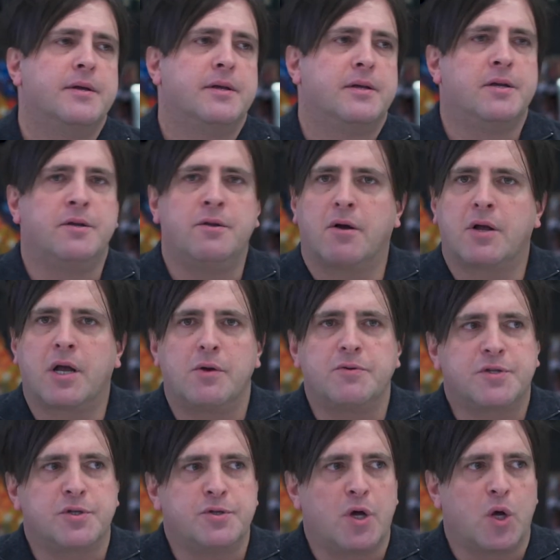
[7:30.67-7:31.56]
You're not
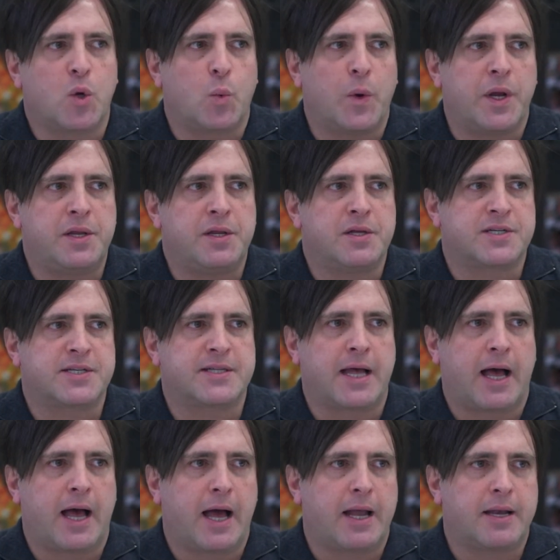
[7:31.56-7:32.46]
going to know when you
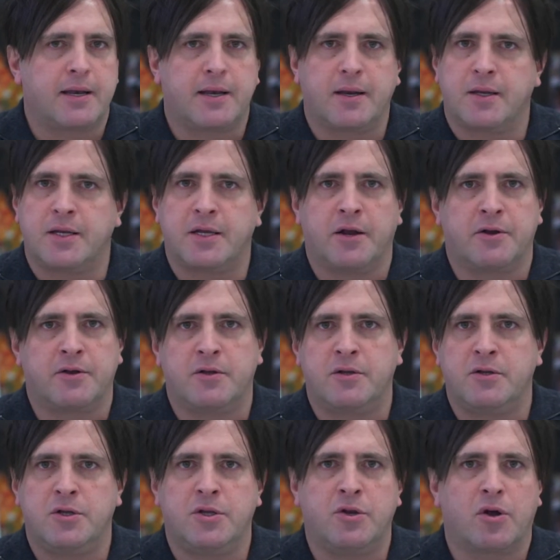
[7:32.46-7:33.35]
start, you're
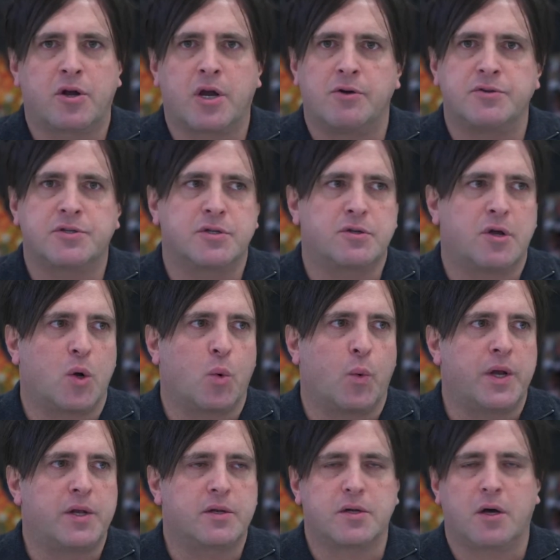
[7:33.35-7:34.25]
not going to know
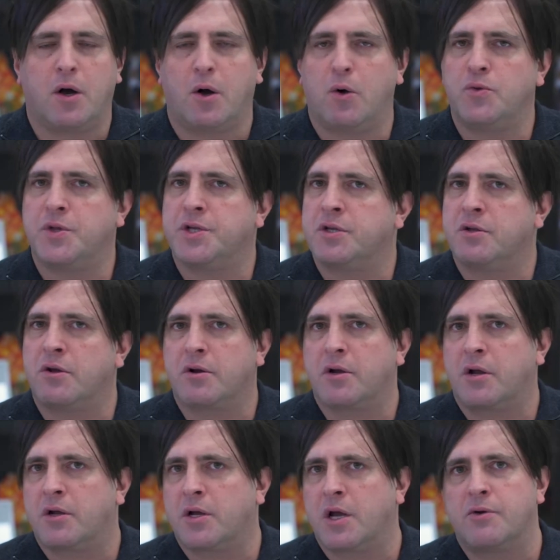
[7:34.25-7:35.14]
when to hold, and you're
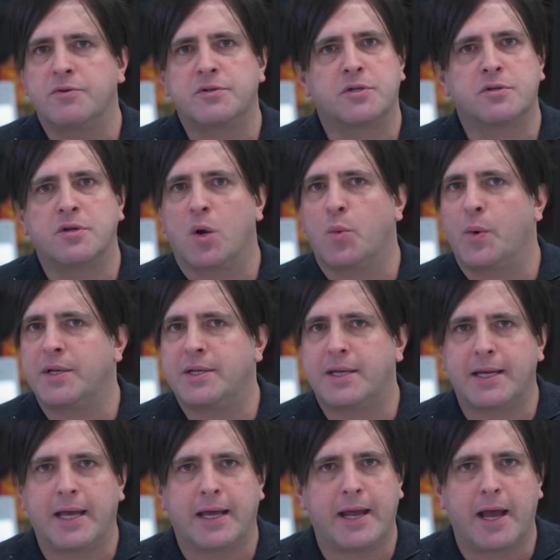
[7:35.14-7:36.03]
not going to know when
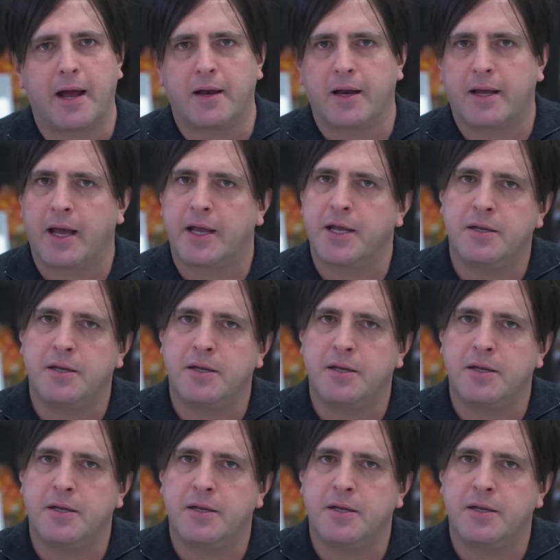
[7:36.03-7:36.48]
to get out, okay?